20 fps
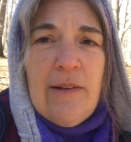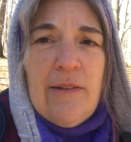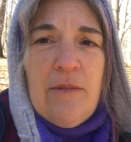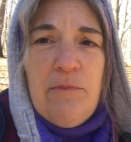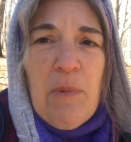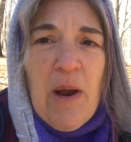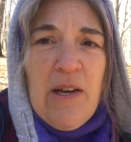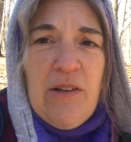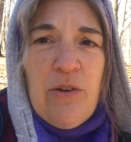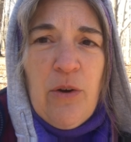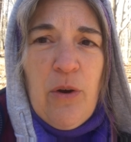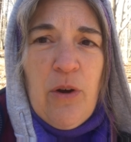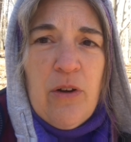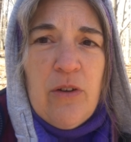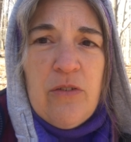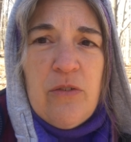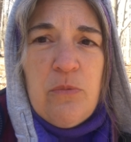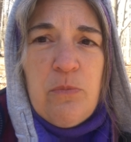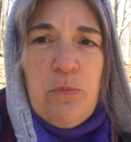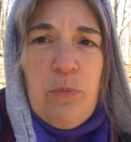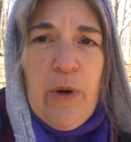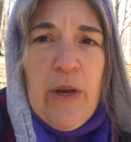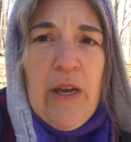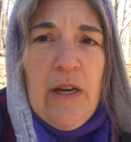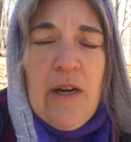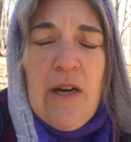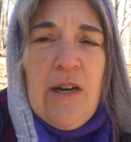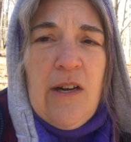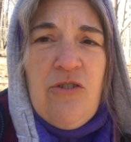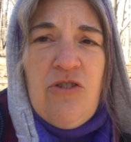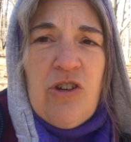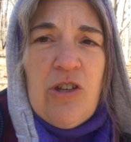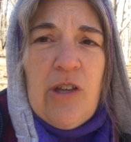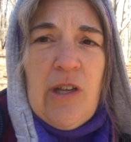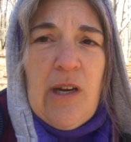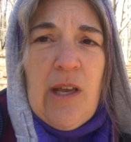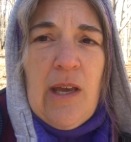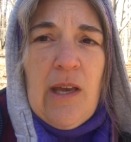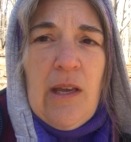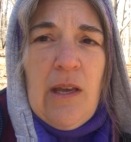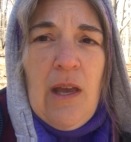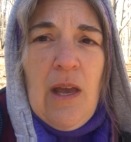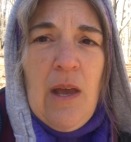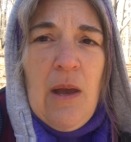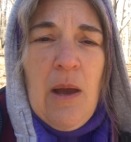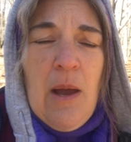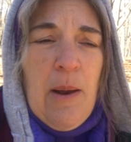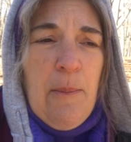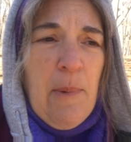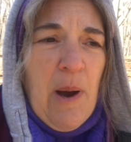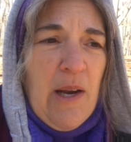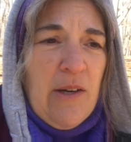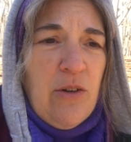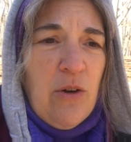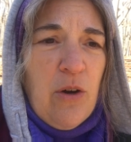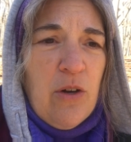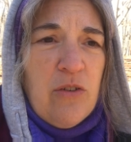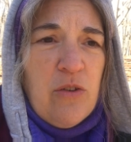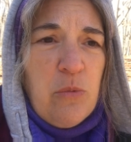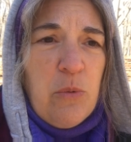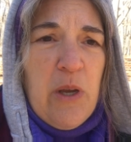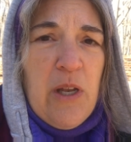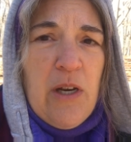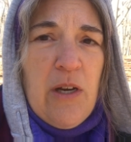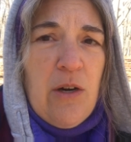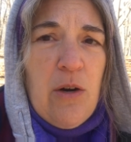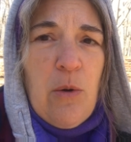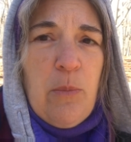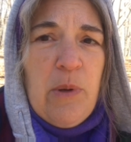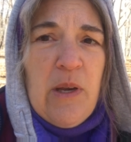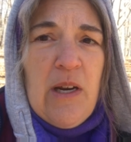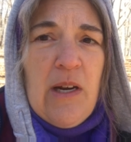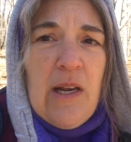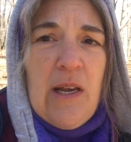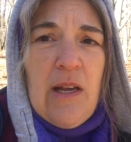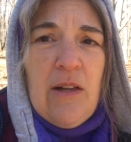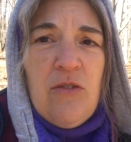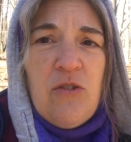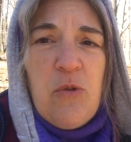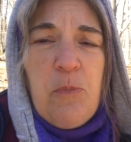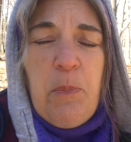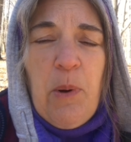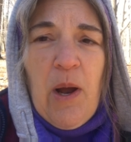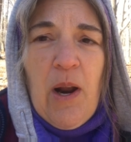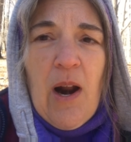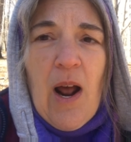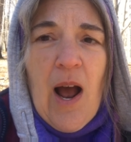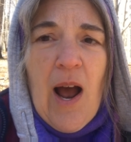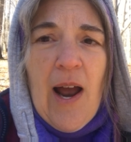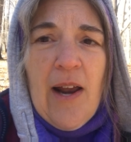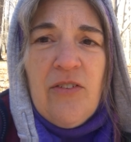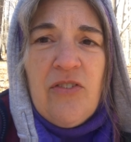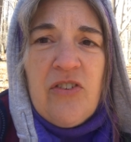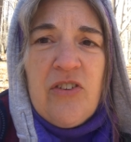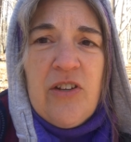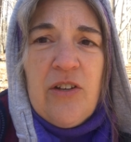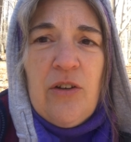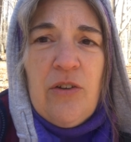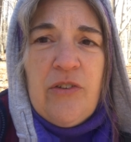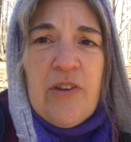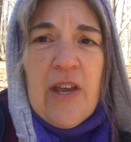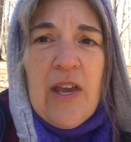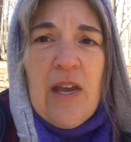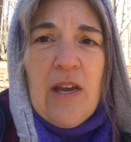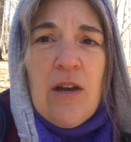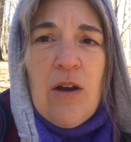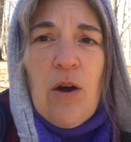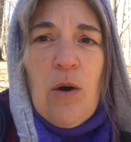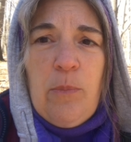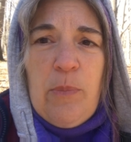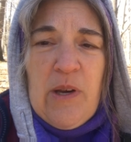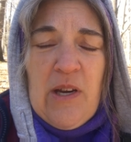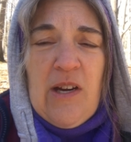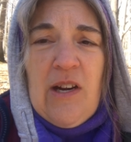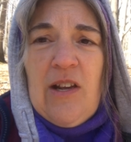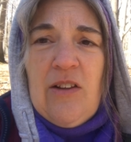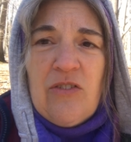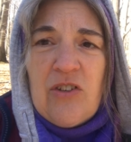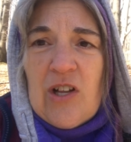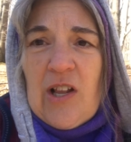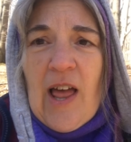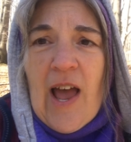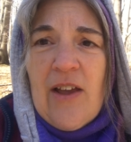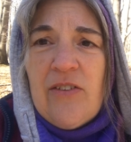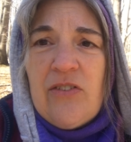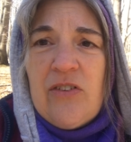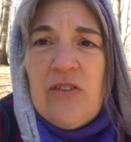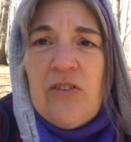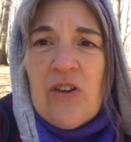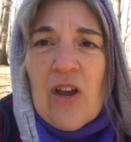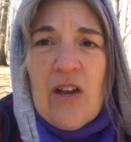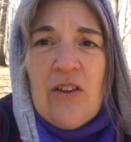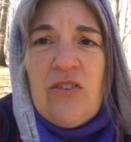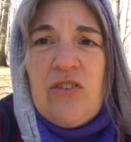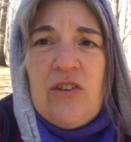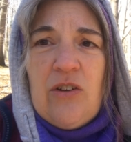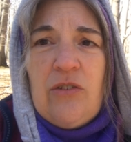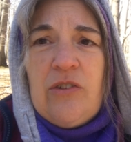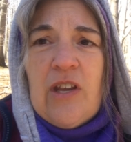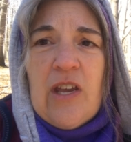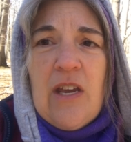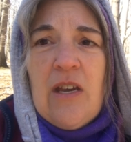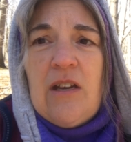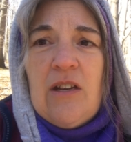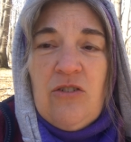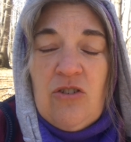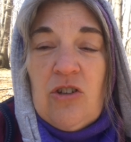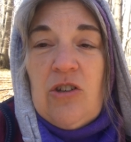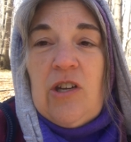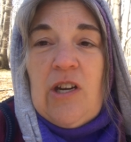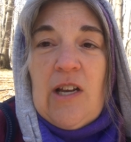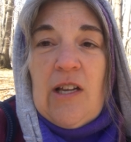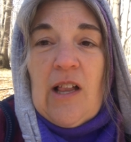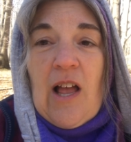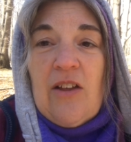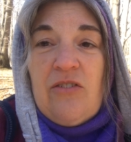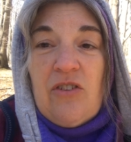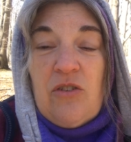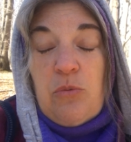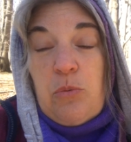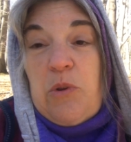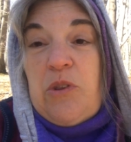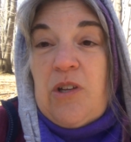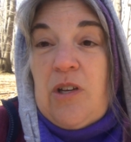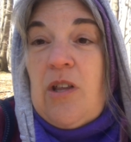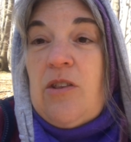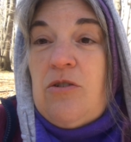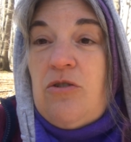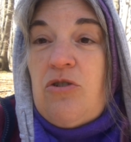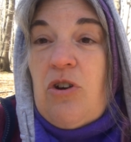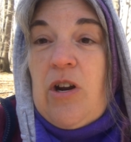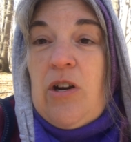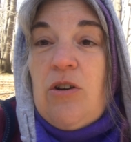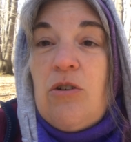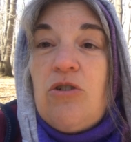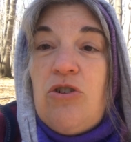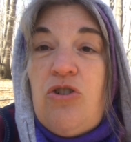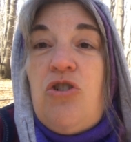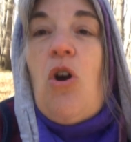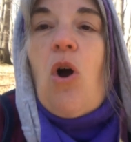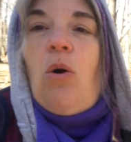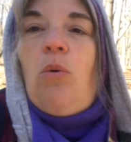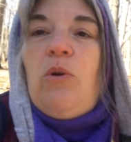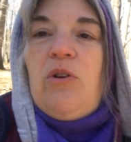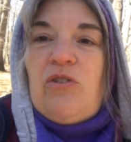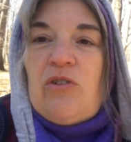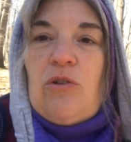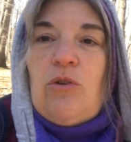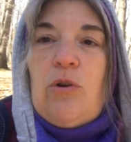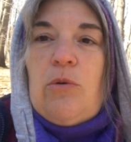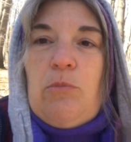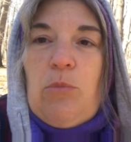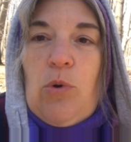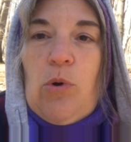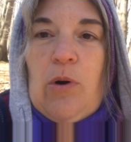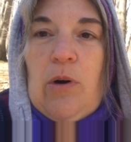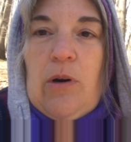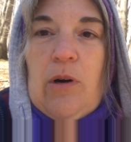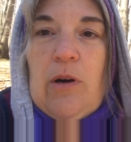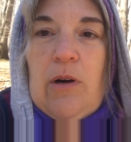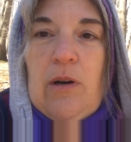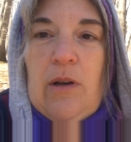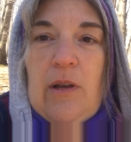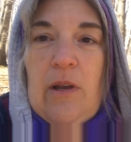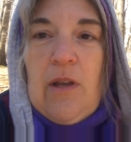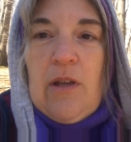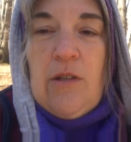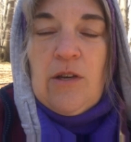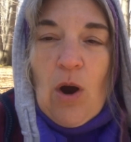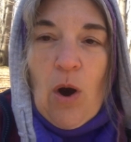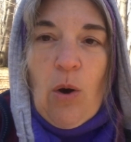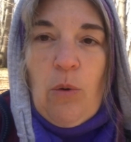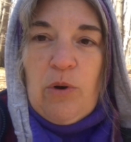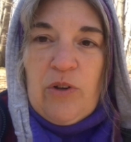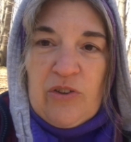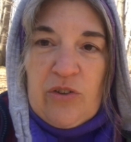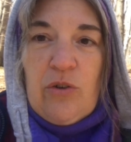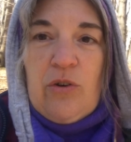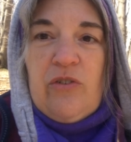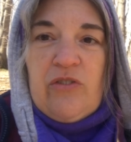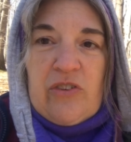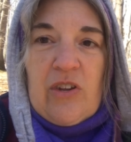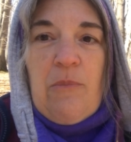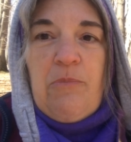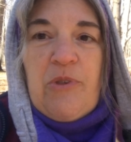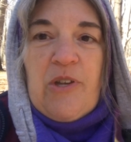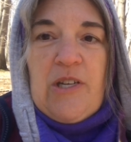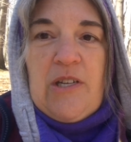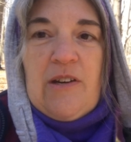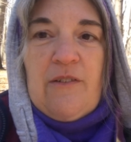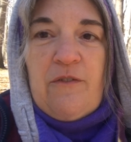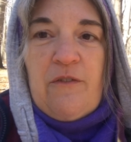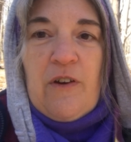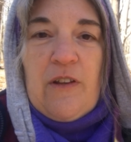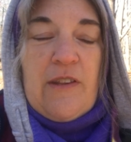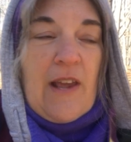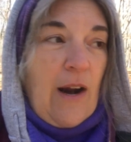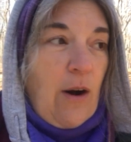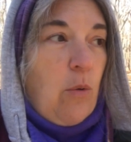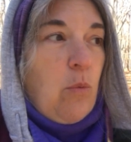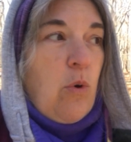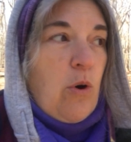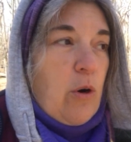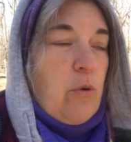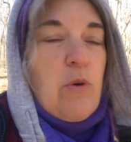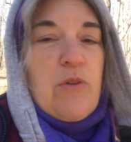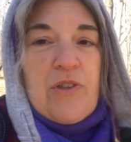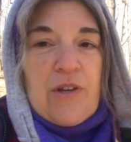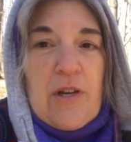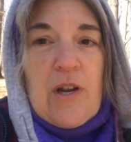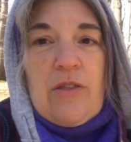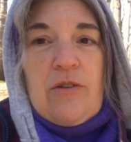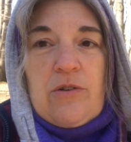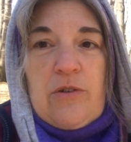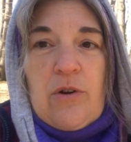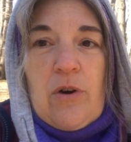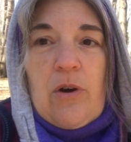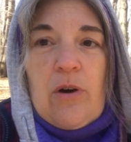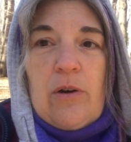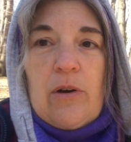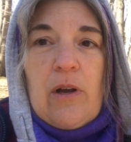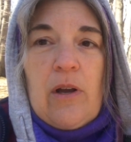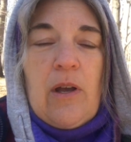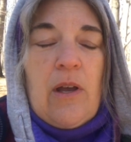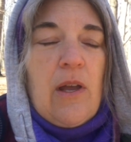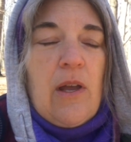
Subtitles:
my dogs win in agility and my dogs win in obedience, but I still take obedience classes. I still take agility classes with another trainer, because you always learn more. You always learn something different that'll work with another dog